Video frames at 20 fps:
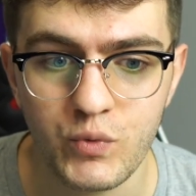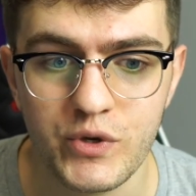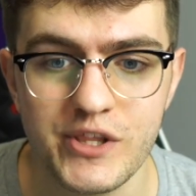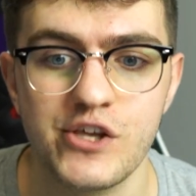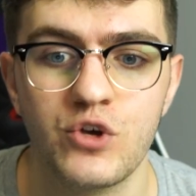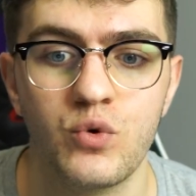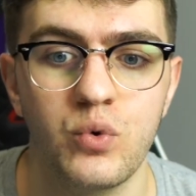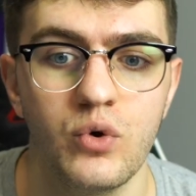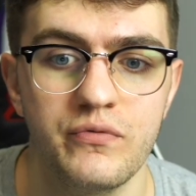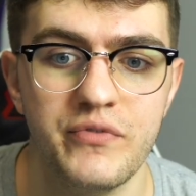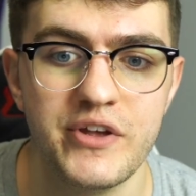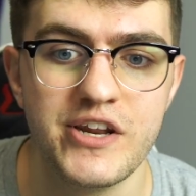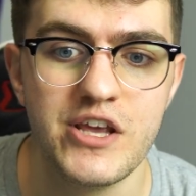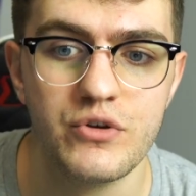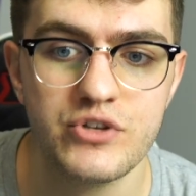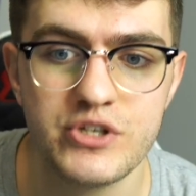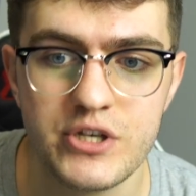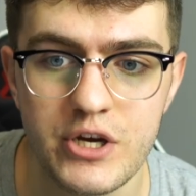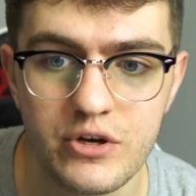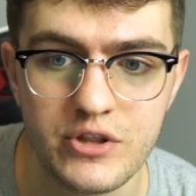really cool
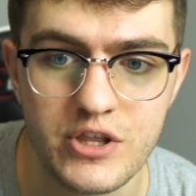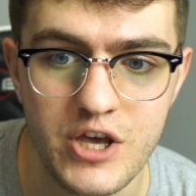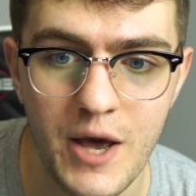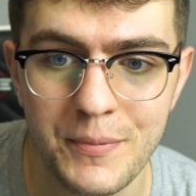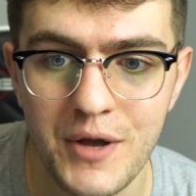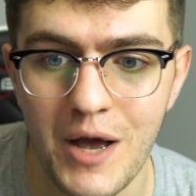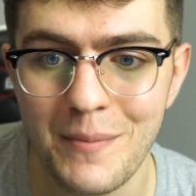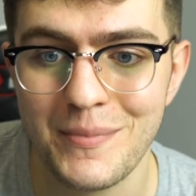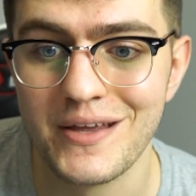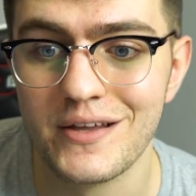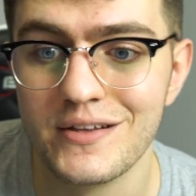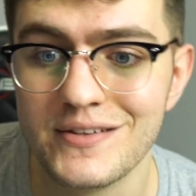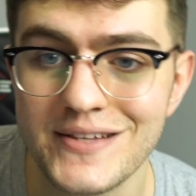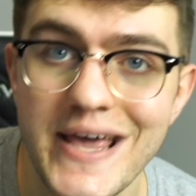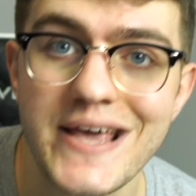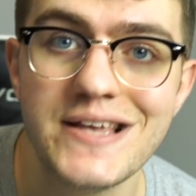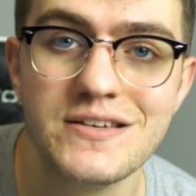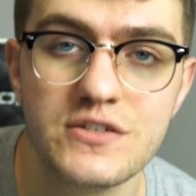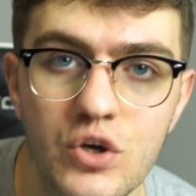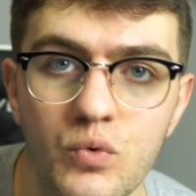videos here in the upcoming
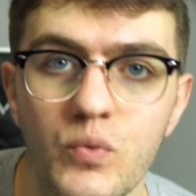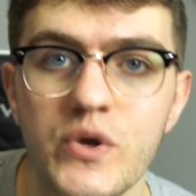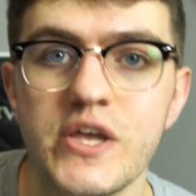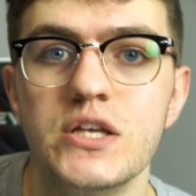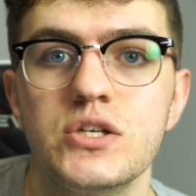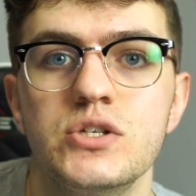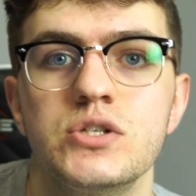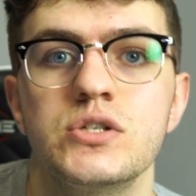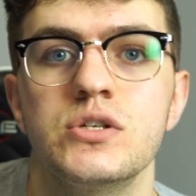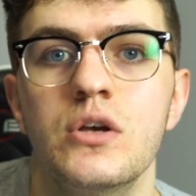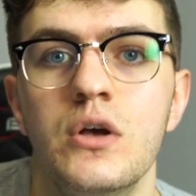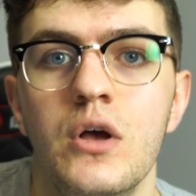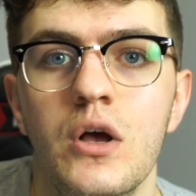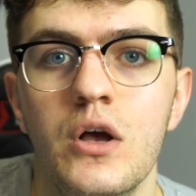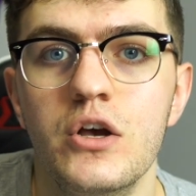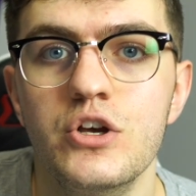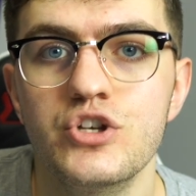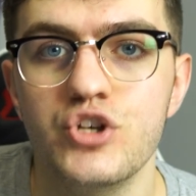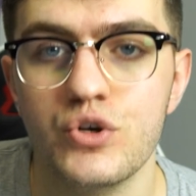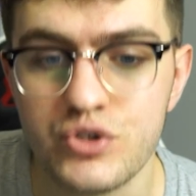days to weeks.
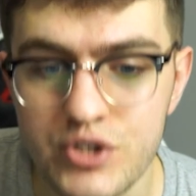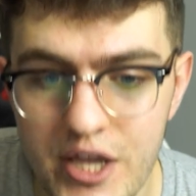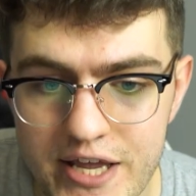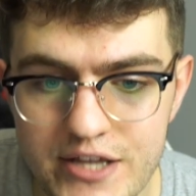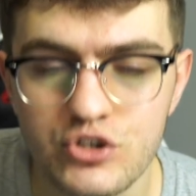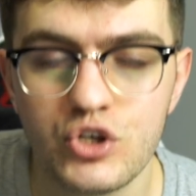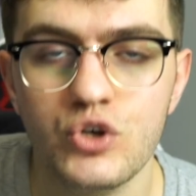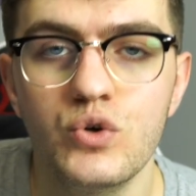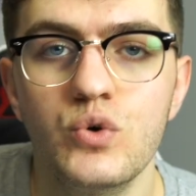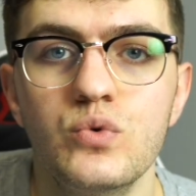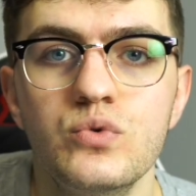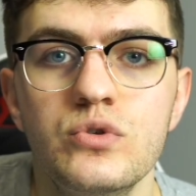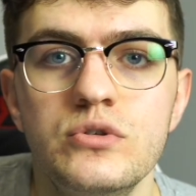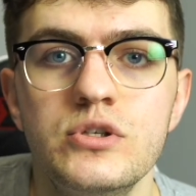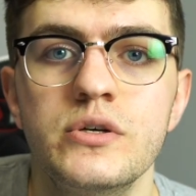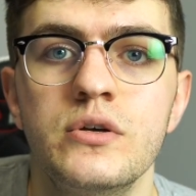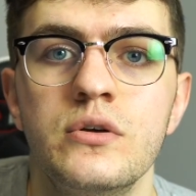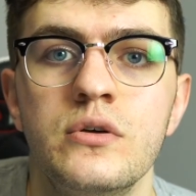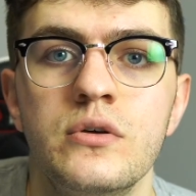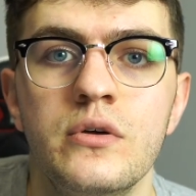So stay
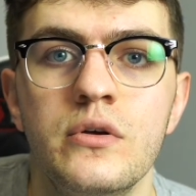tuned.